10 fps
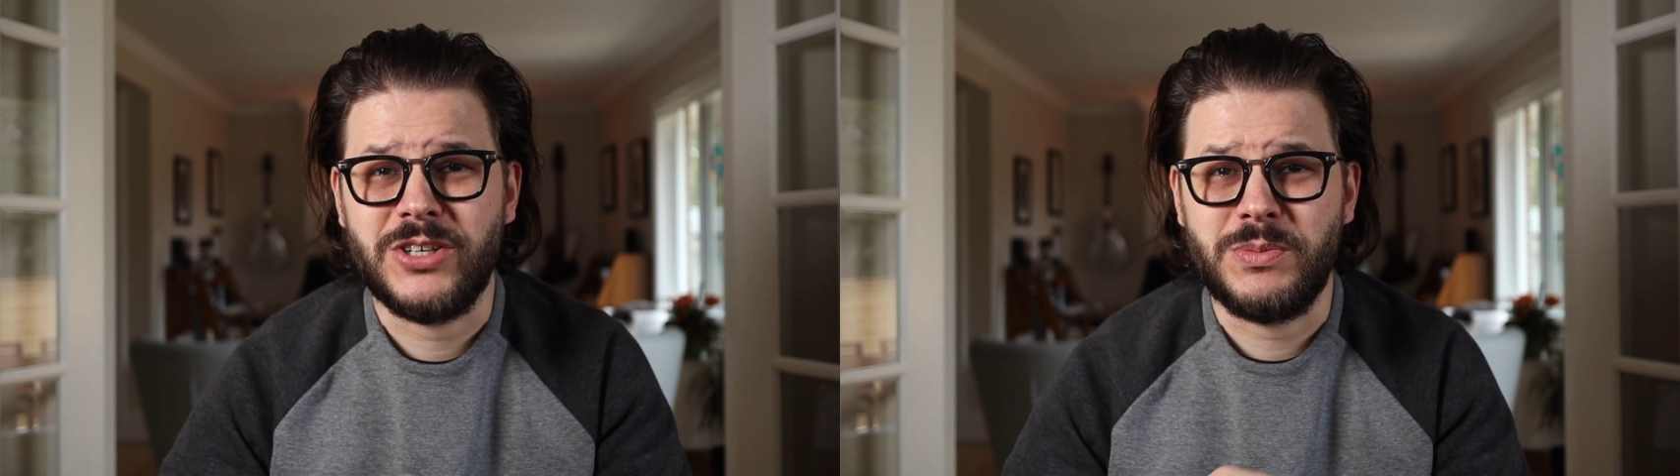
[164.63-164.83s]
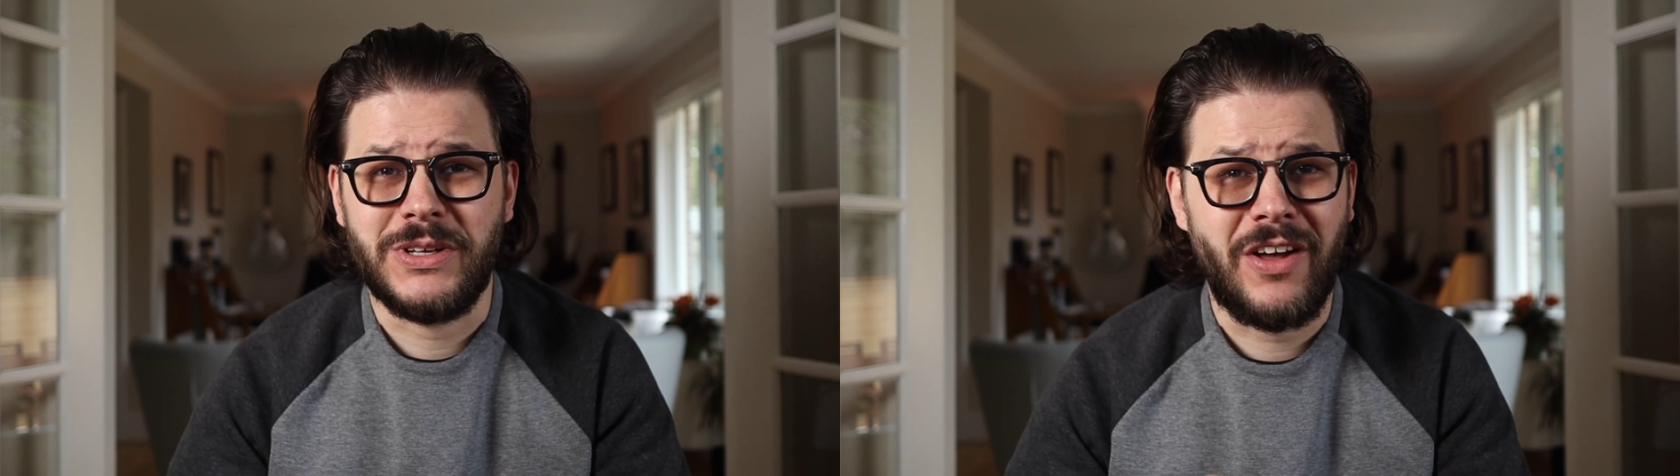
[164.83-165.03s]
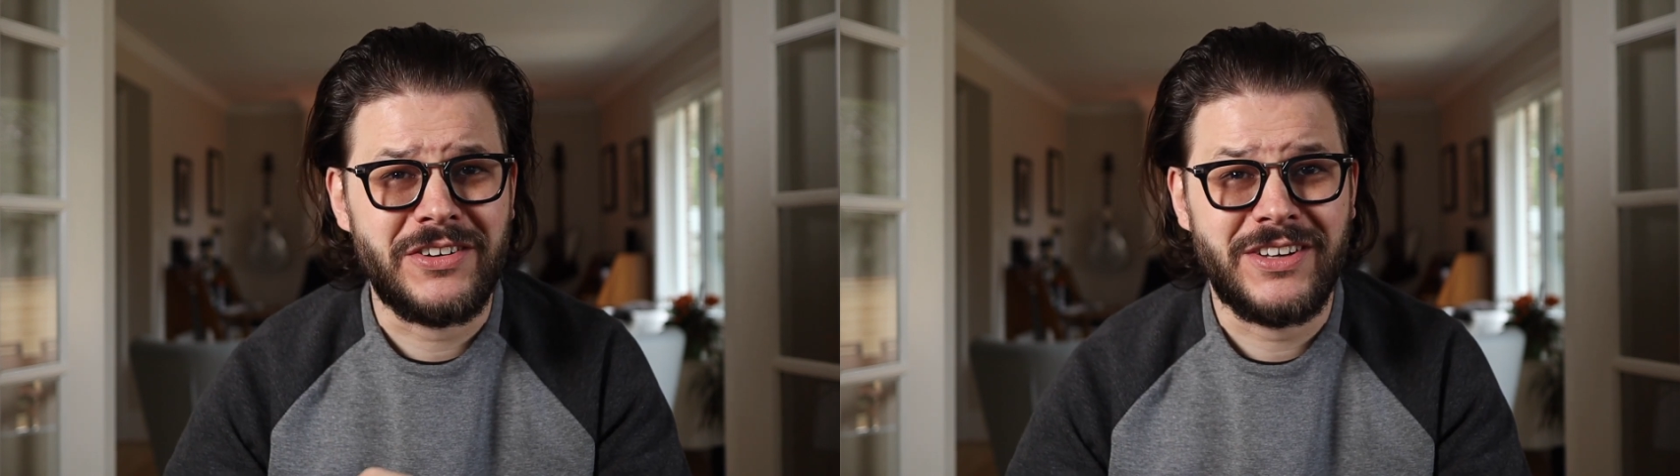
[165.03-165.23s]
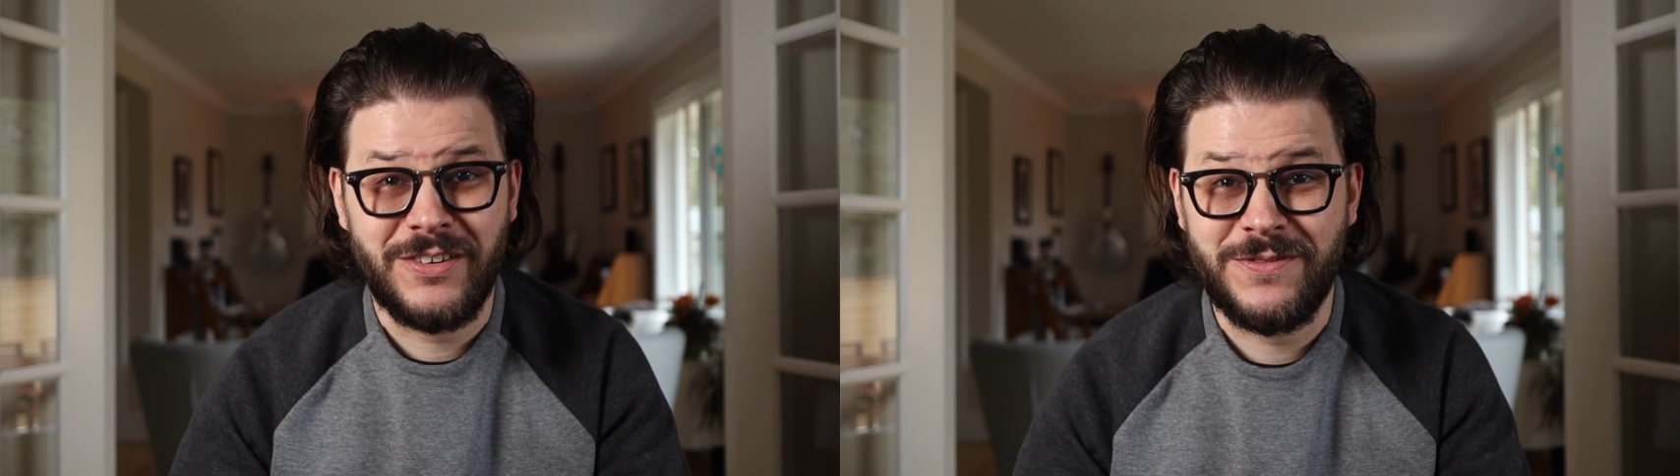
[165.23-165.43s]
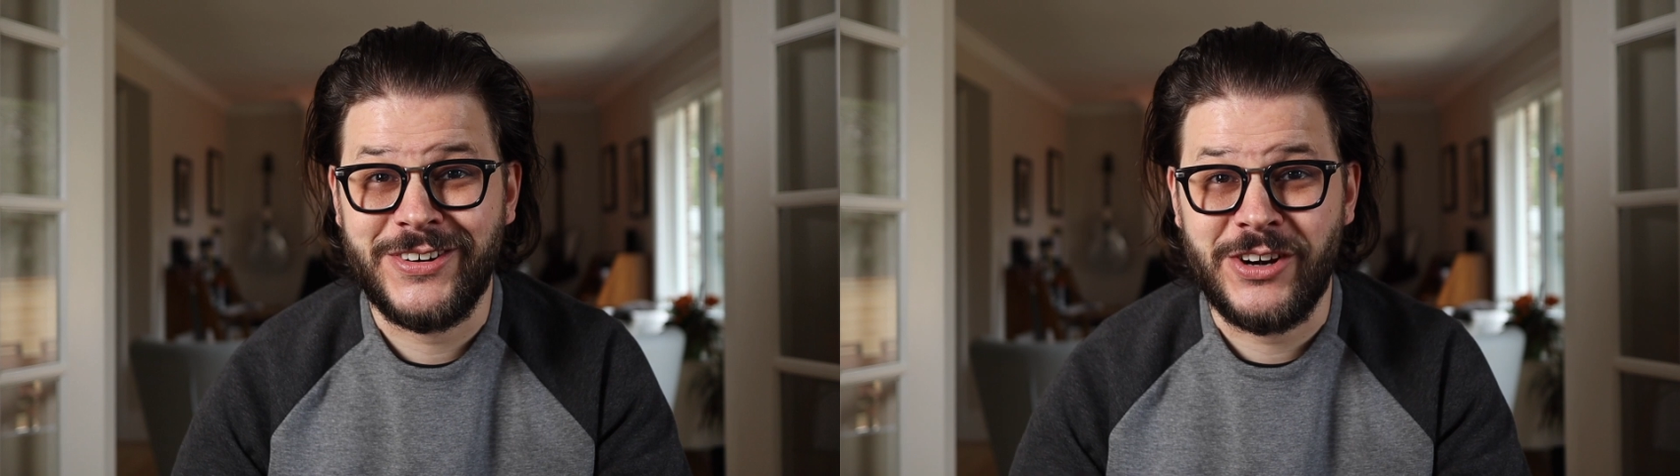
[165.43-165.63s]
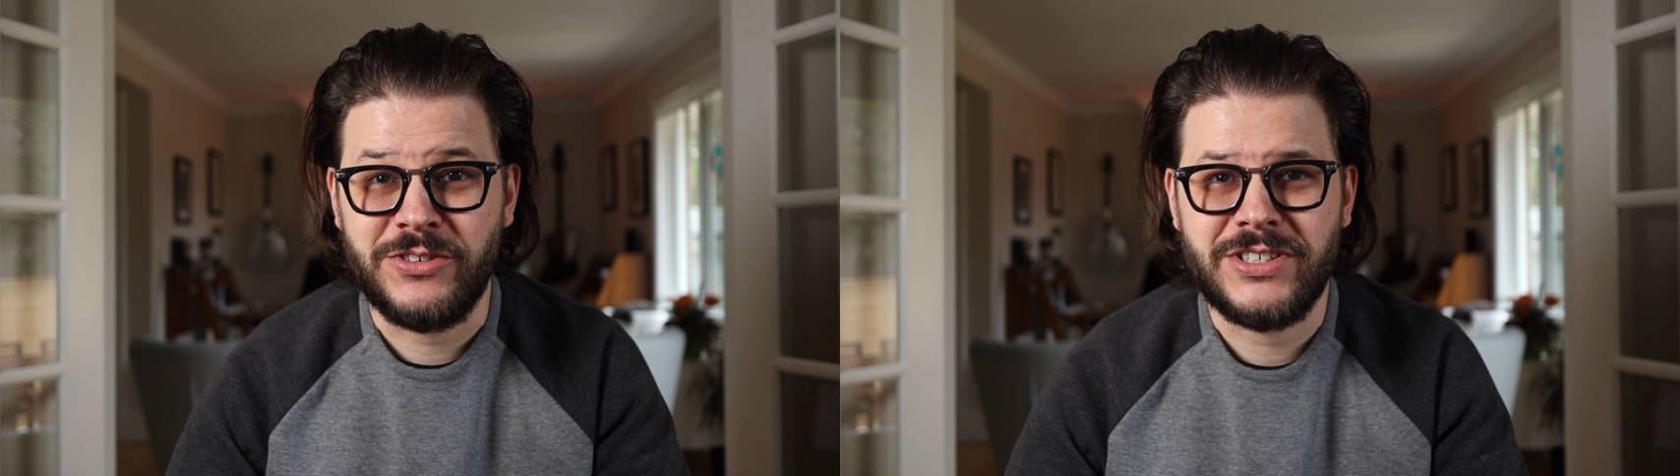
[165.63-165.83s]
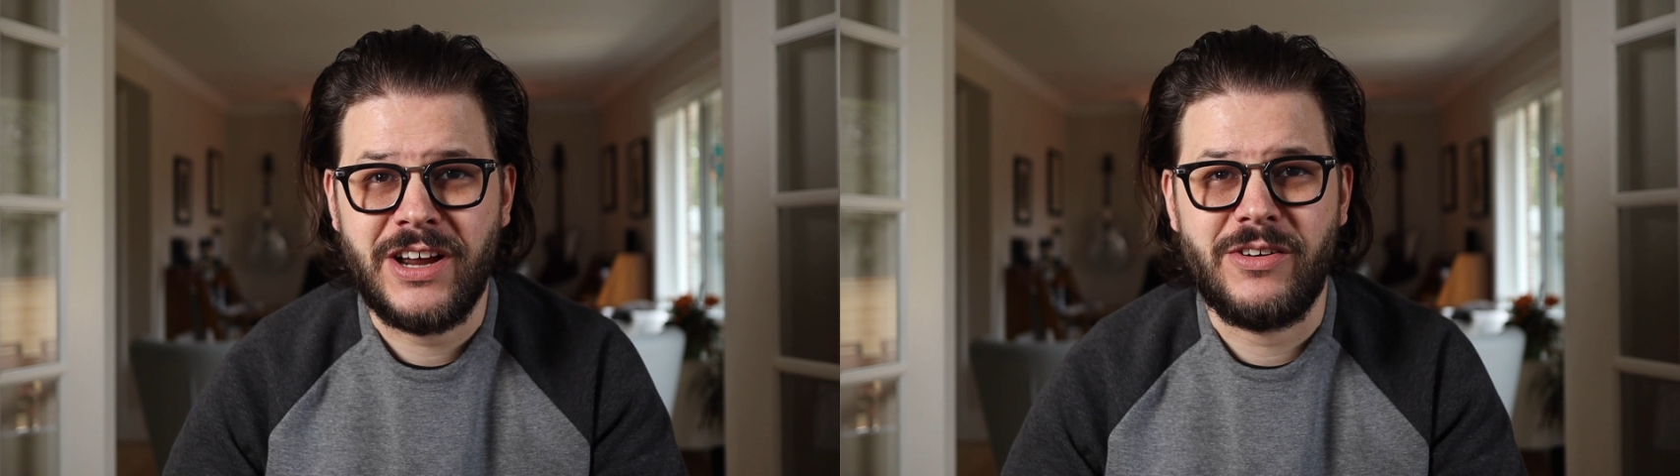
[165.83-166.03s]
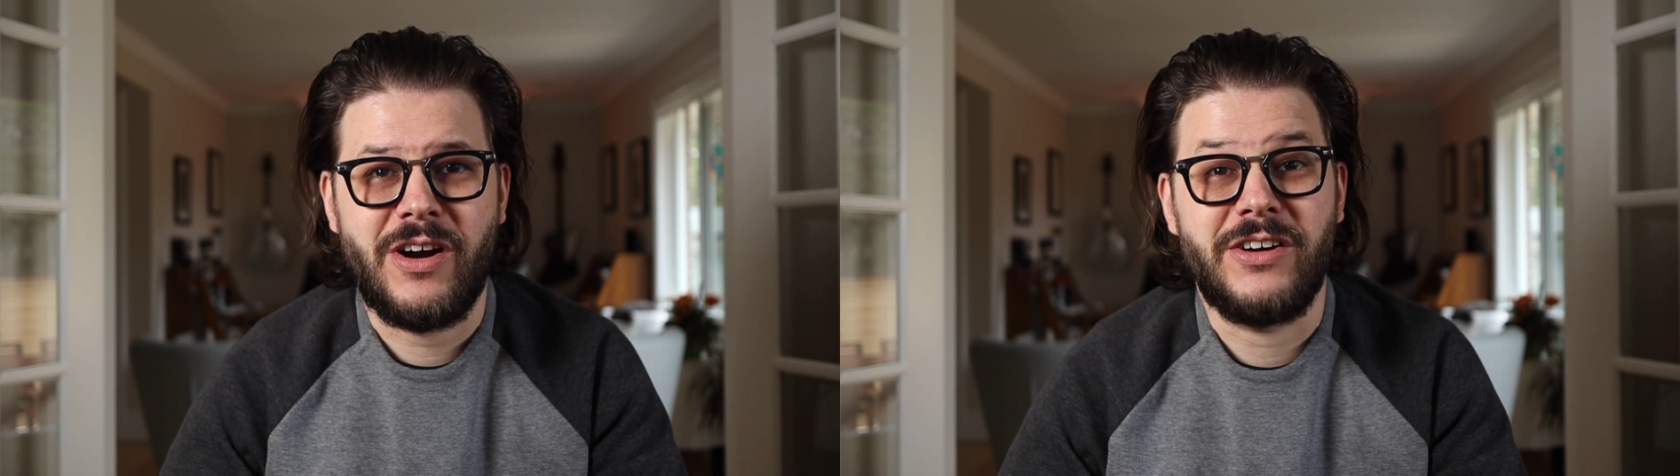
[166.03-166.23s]
It took me a long time to figure out
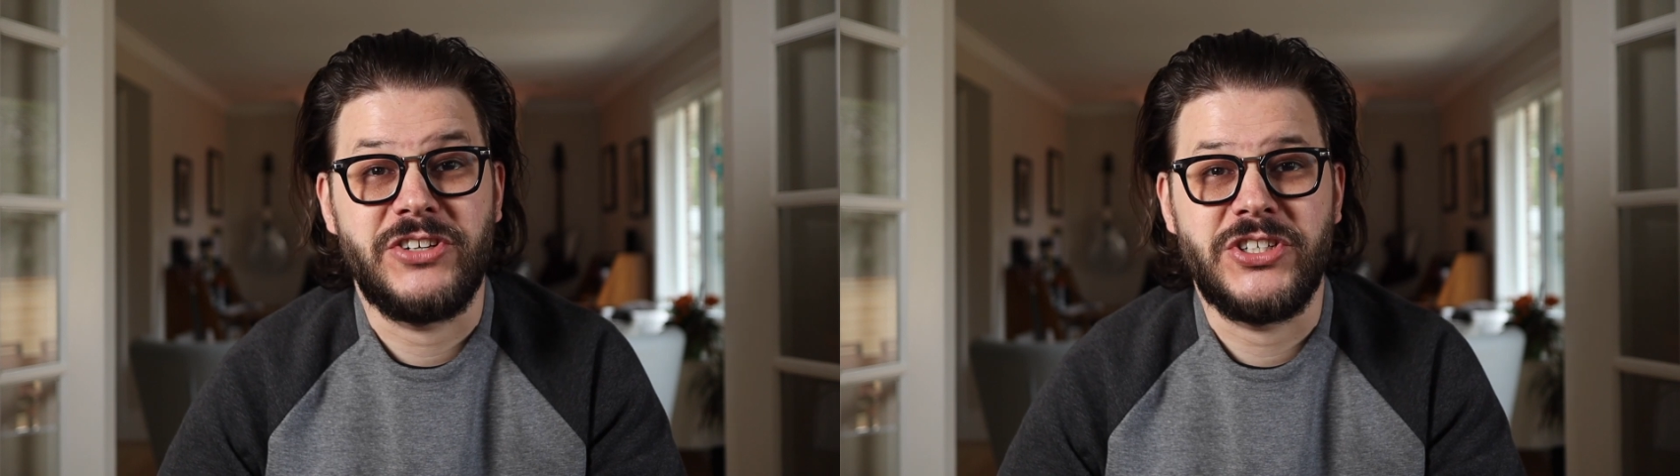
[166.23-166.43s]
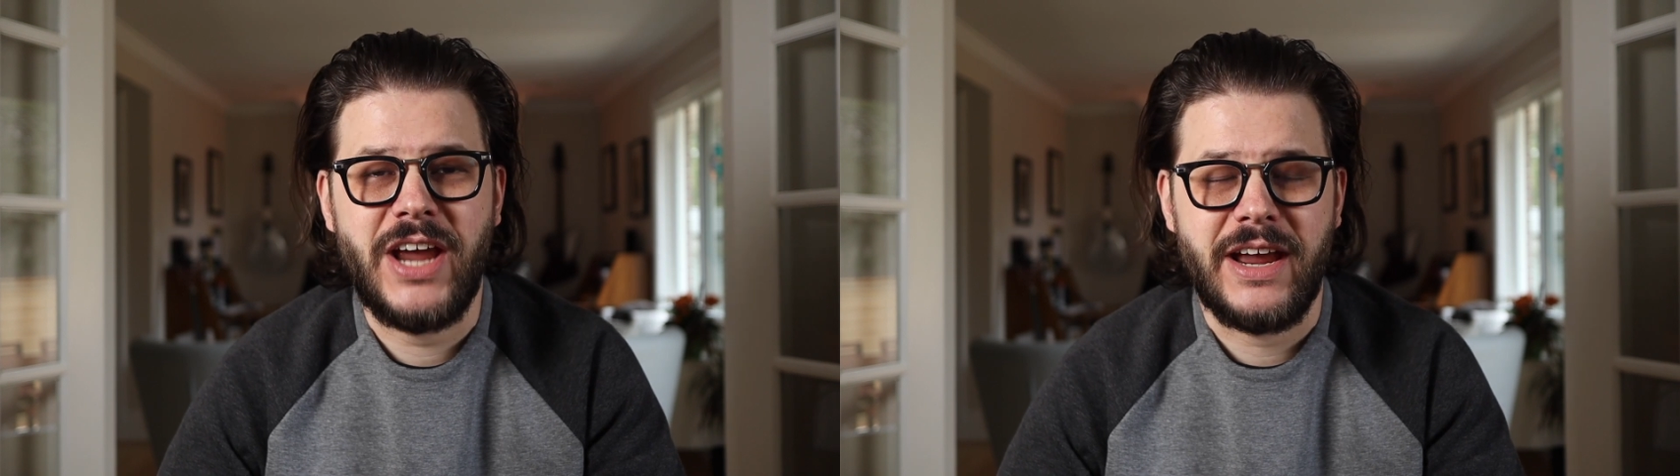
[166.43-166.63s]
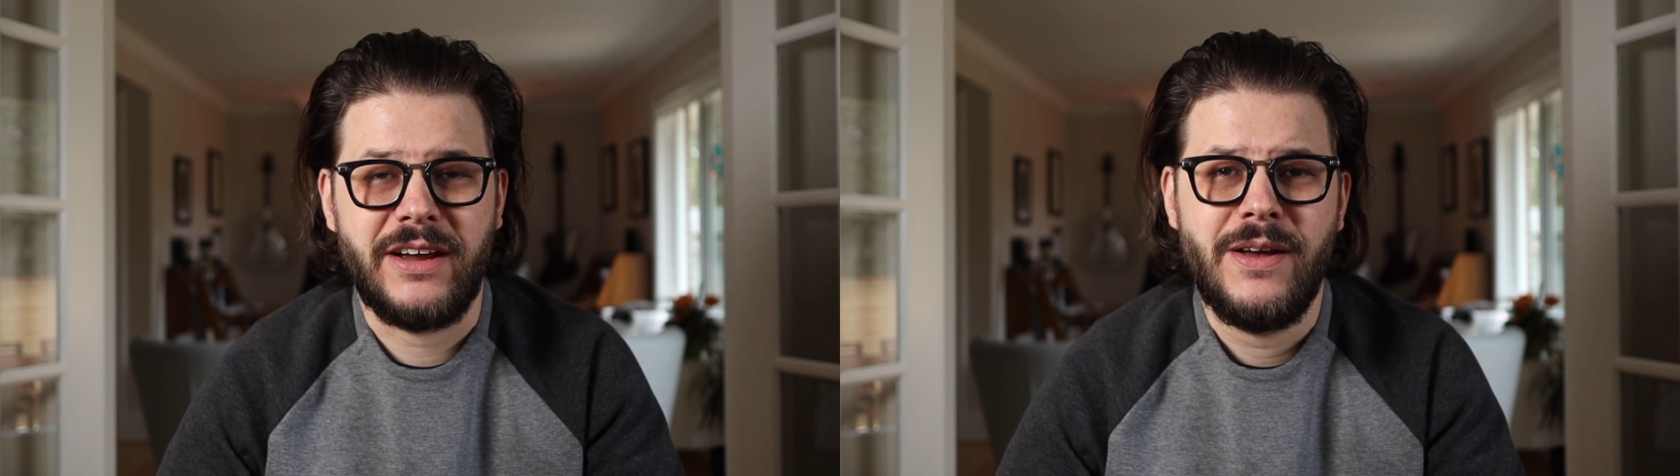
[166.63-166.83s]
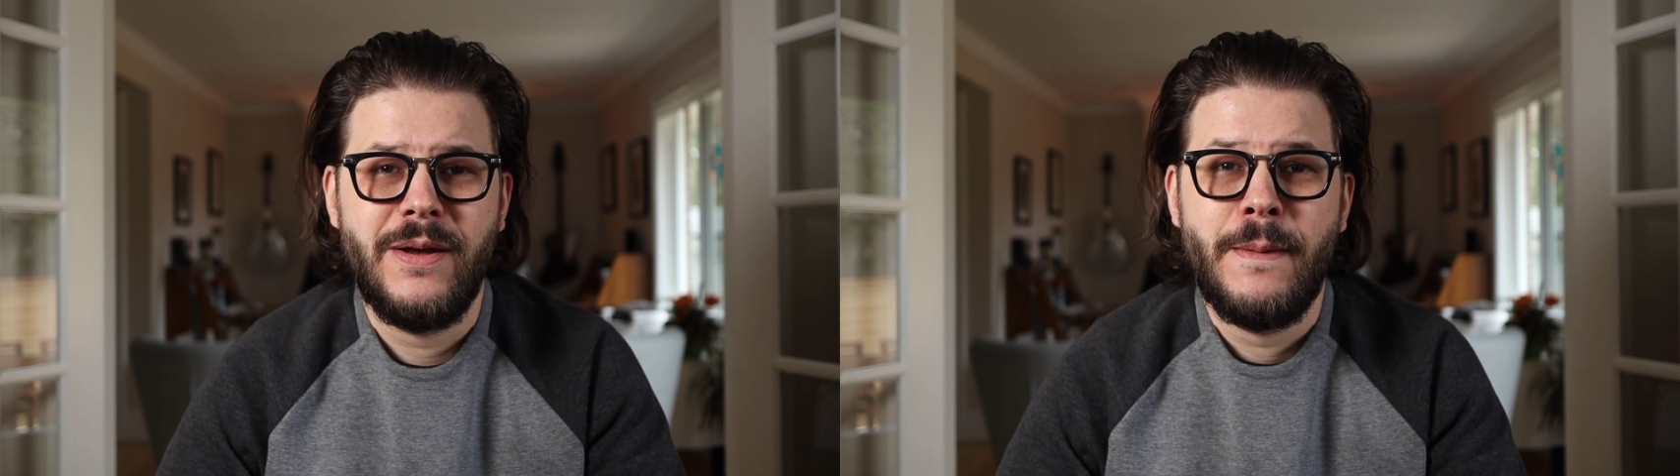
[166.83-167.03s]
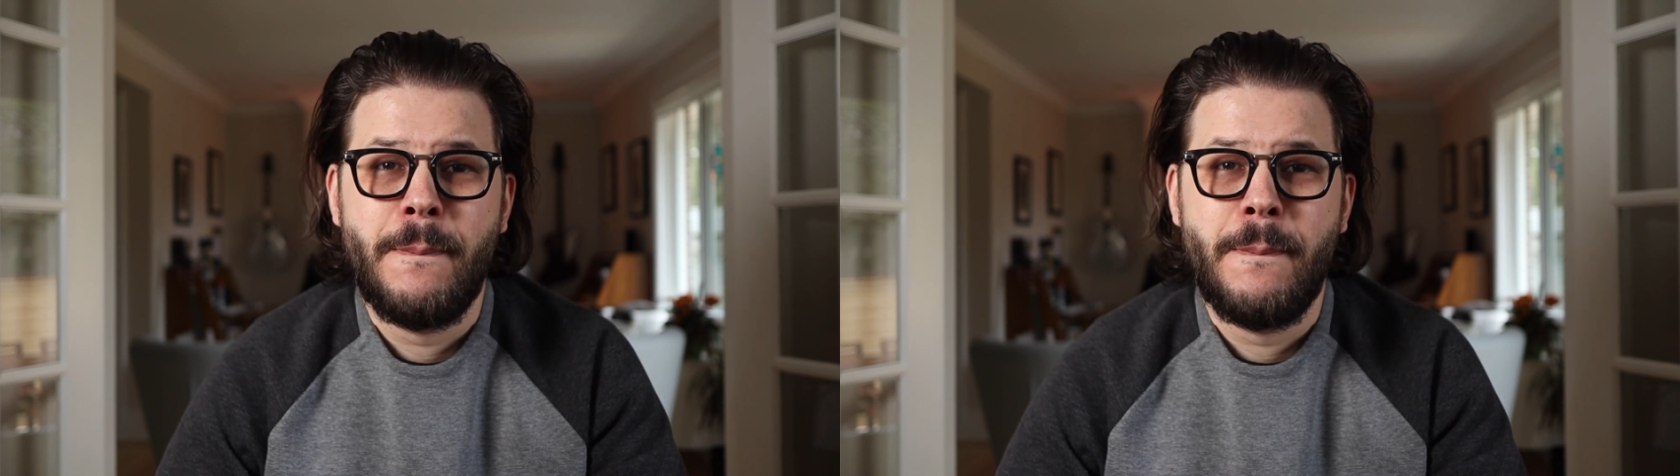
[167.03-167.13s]
just how hard to shake.